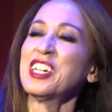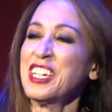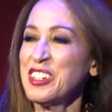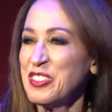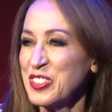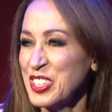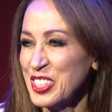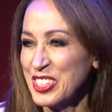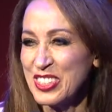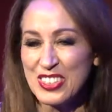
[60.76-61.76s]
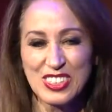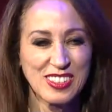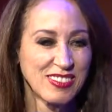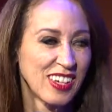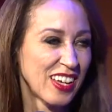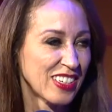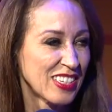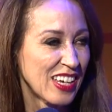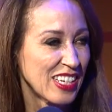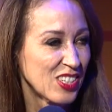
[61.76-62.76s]
kind of, you know, uh, not a
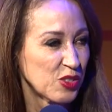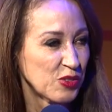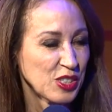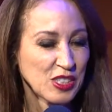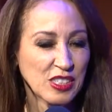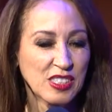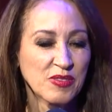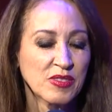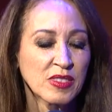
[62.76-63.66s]
nice feeling.